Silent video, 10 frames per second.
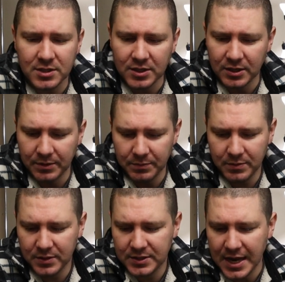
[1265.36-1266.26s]
to
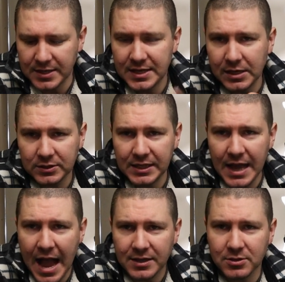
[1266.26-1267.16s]
take TLT
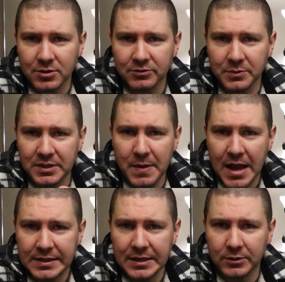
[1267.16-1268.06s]
axles from a
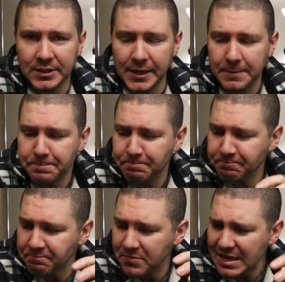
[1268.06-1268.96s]
Tamiya TLT
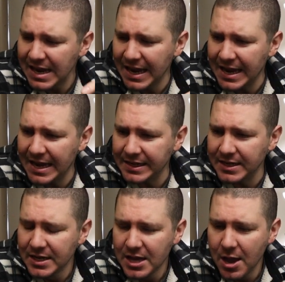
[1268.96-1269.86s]

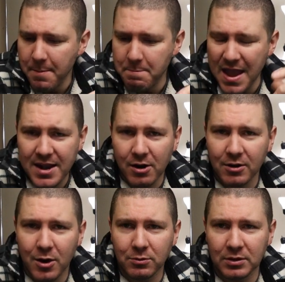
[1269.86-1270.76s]
and make
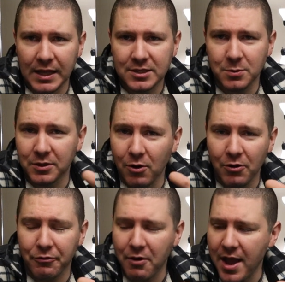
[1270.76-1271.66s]
our own links with
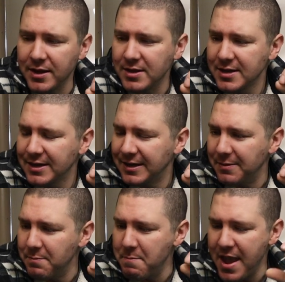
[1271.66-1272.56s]
all thread,
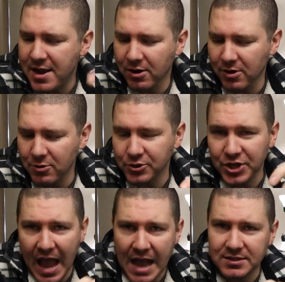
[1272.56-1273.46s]
make our own
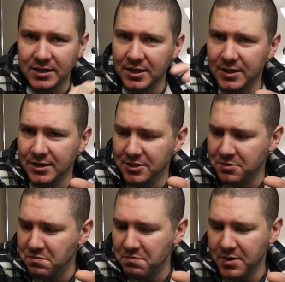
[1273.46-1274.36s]
chassis,
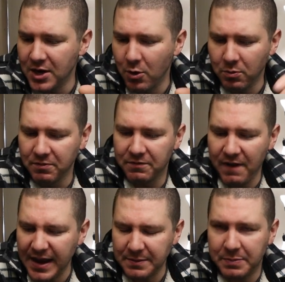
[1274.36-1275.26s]
you know,
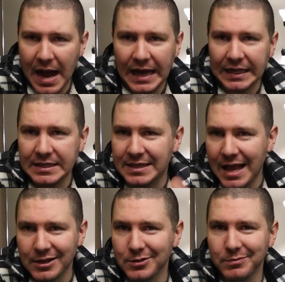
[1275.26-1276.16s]
find bodies
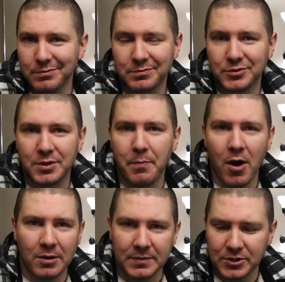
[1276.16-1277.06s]
at
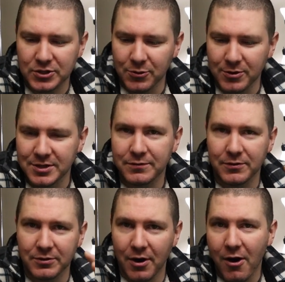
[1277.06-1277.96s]
department stores
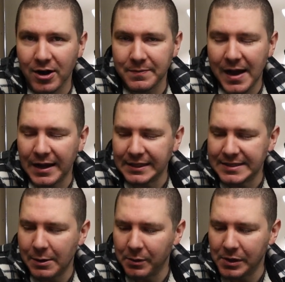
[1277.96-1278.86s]
for the hard
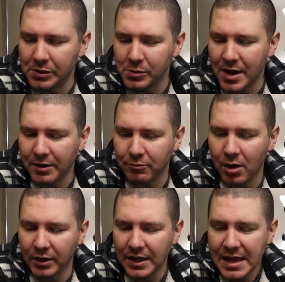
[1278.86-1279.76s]
bodies that we would want to
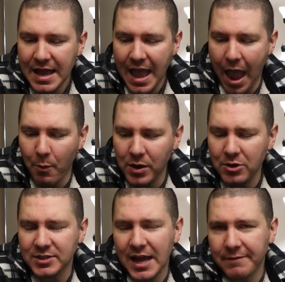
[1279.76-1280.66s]
run. And we
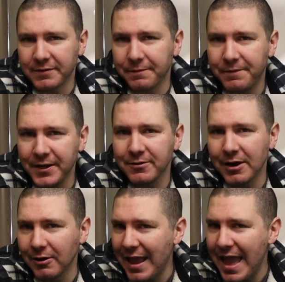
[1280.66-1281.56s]
used to have to figure
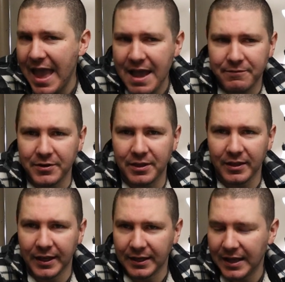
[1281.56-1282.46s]
out
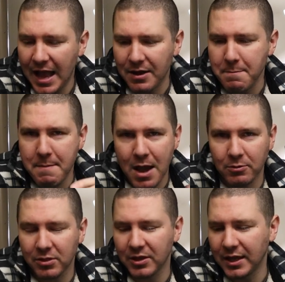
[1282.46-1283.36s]
everything how to
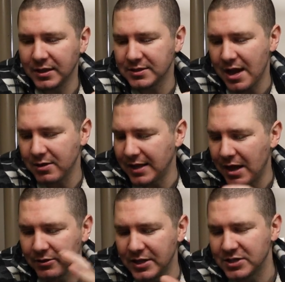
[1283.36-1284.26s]
mount things how,
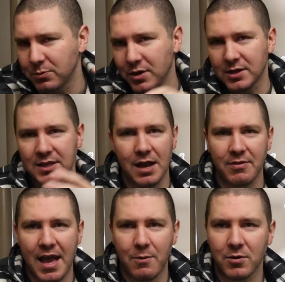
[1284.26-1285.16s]
how this works how
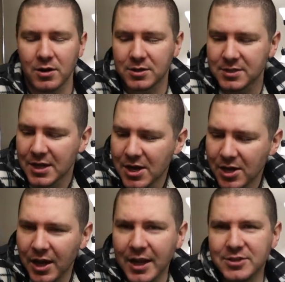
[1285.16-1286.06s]
that works
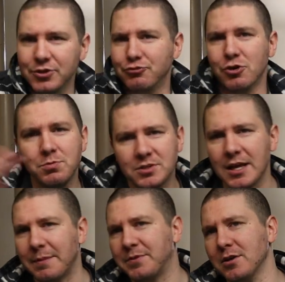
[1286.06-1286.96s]
is a group
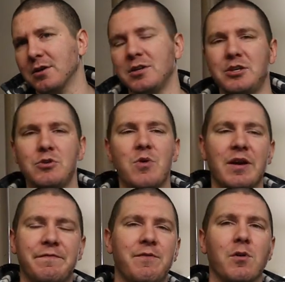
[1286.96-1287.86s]
setup good do you want
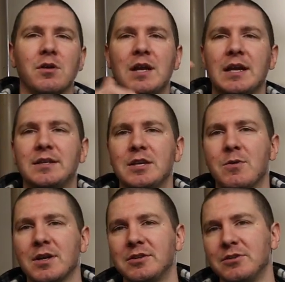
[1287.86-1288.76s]
a four link do you
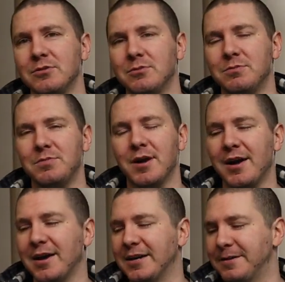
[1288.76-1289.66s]
want to do
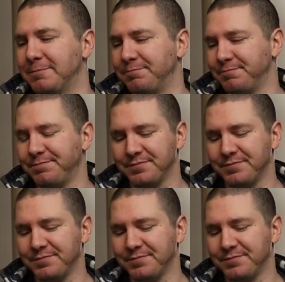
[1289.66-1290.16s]
um,